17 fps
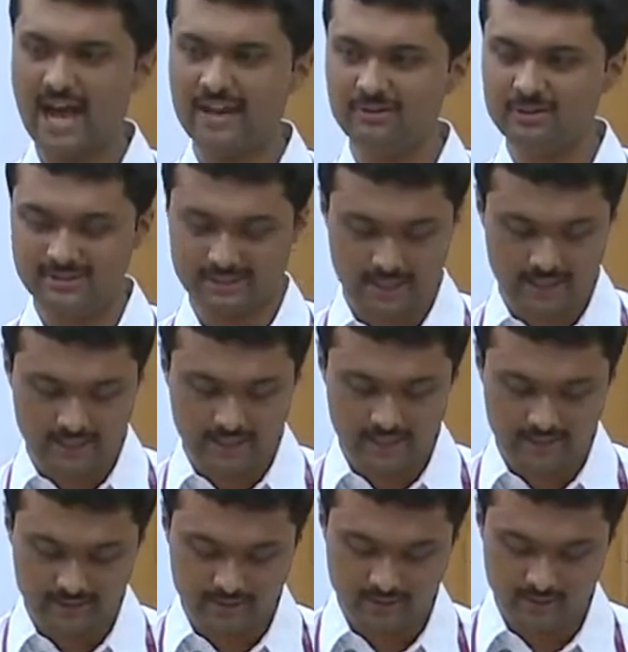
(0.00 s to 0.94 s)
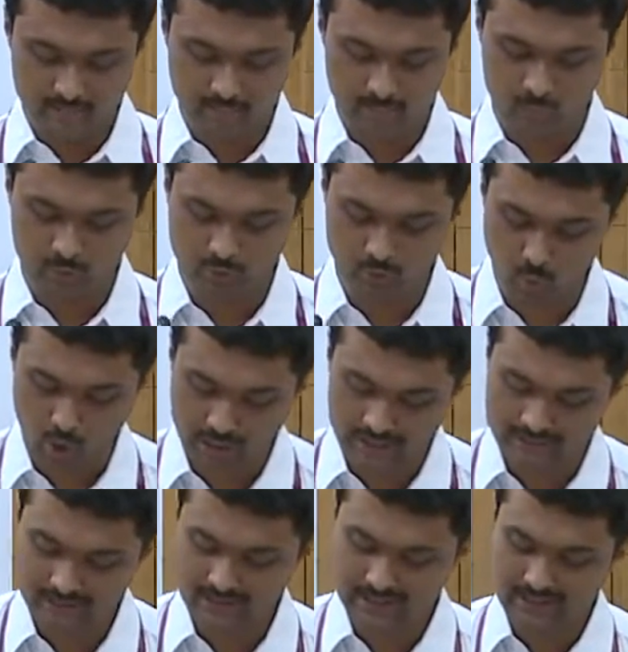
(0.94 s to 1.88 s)
I was redolent with
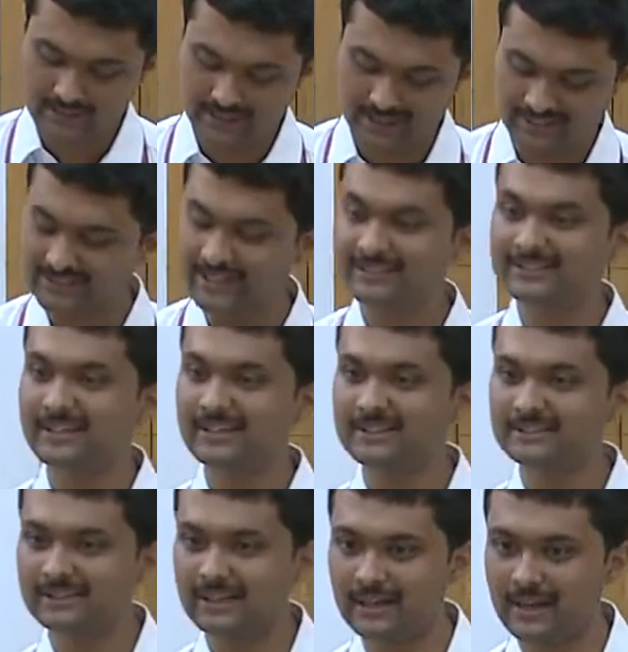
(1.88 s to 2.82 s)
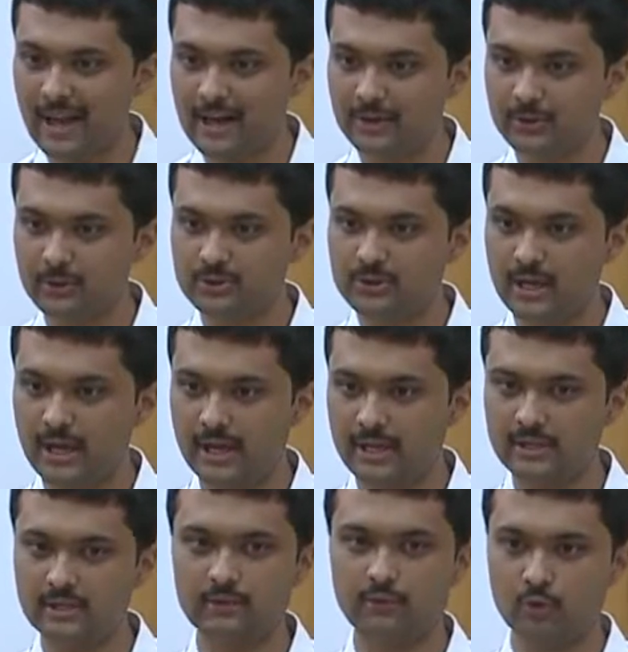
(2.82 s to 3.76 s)
what Gajendragadkar had to
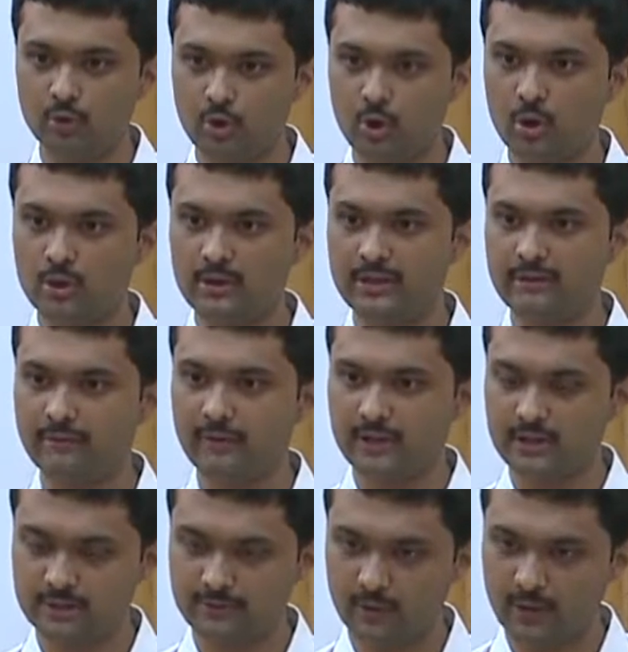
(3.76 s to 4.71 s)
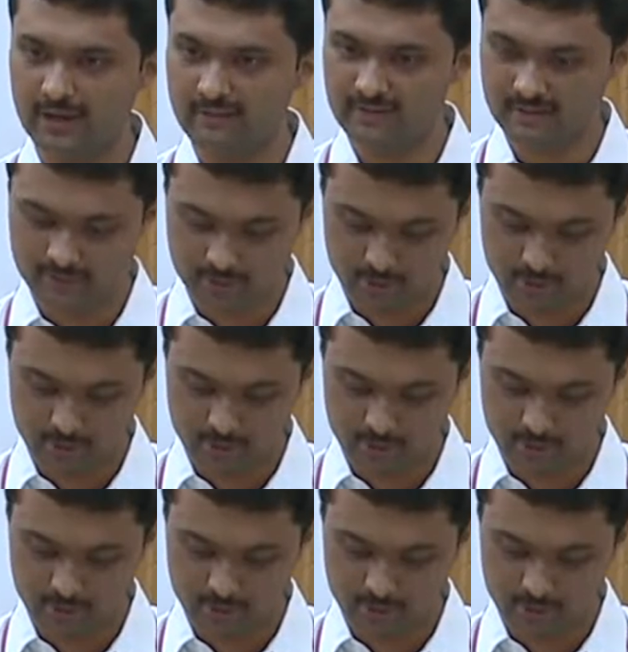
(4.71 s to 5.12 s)
say in the full court reference for A.V.